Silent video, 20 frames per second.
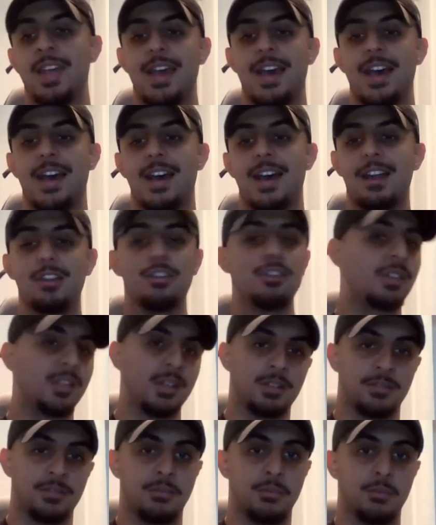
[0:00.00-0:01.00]
and you can
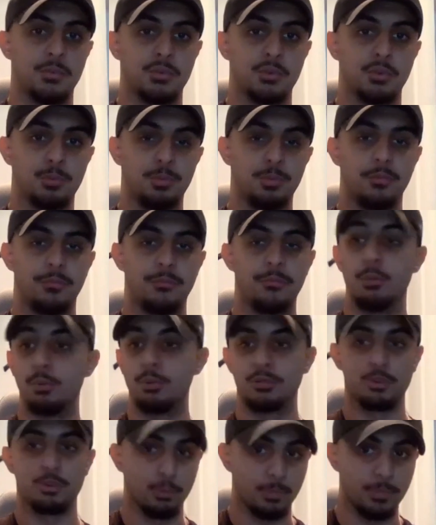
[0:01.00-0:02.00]
get the full
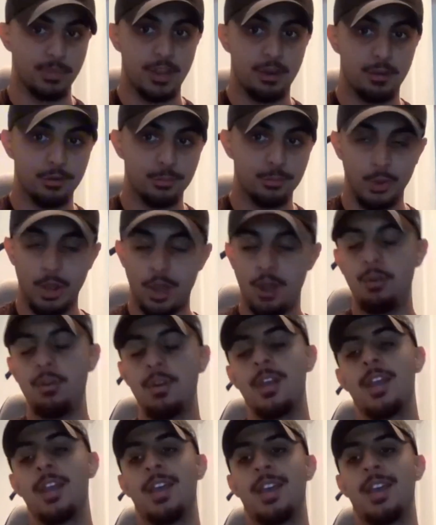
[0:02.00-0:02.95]
scoop there as well.